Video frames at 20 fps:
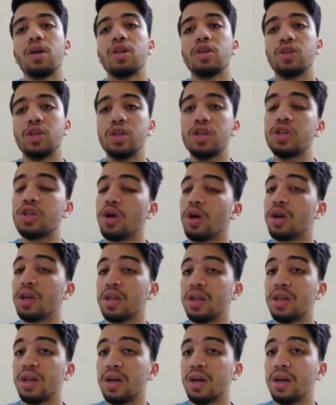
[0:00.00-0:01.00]
So he's not
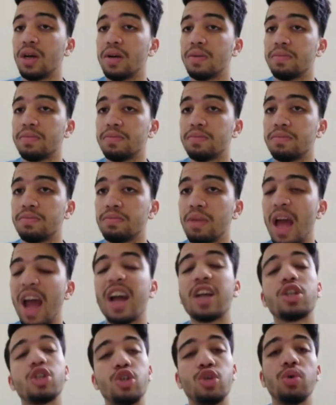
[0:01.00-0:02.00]
in the
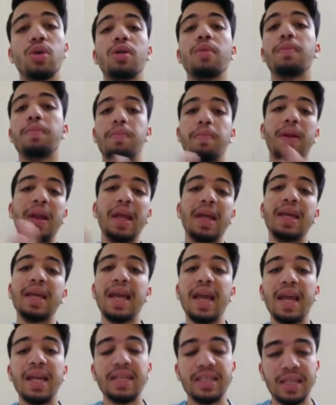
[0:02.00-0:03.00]
actual
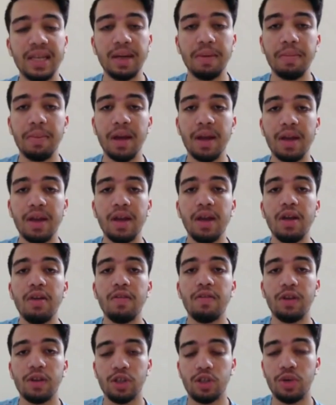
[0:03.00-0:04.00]
playing 18 men
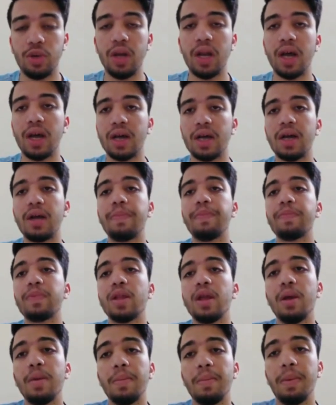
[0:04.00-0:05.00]
for Sri Lanka.
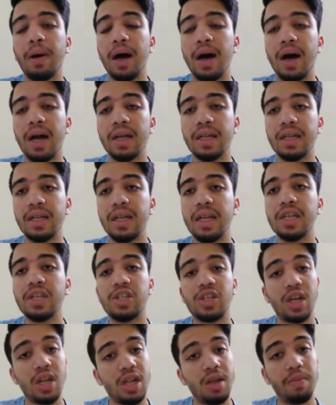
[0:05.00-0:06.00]
But
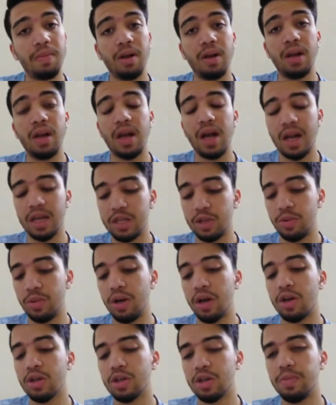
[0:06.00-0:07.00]
Dinesh Chandimal, as
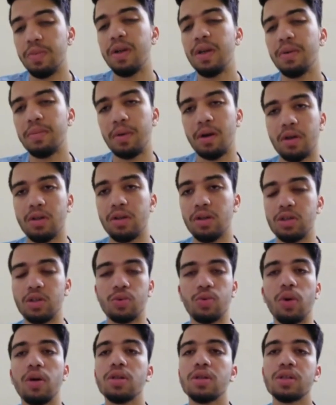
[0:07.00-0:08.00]
we all speak about the
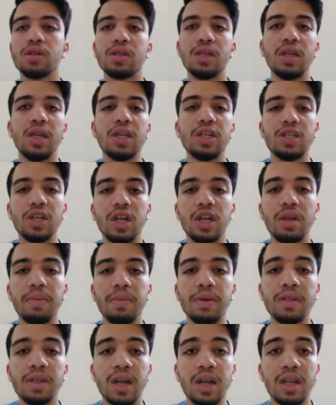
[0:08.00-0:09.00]
squads, Dinesh
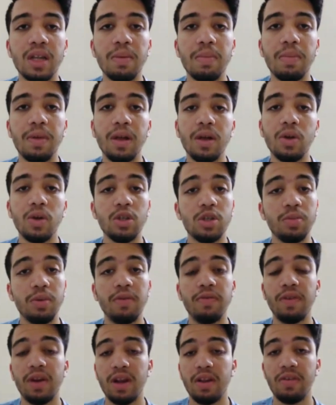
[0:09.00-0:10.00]
Chandimal is another player who has
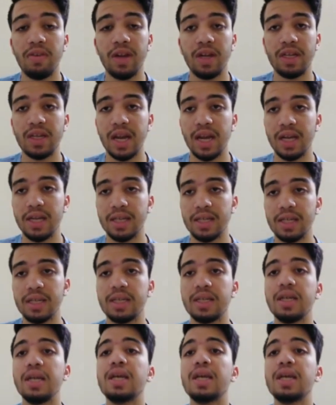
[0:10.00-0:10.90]
been very talented.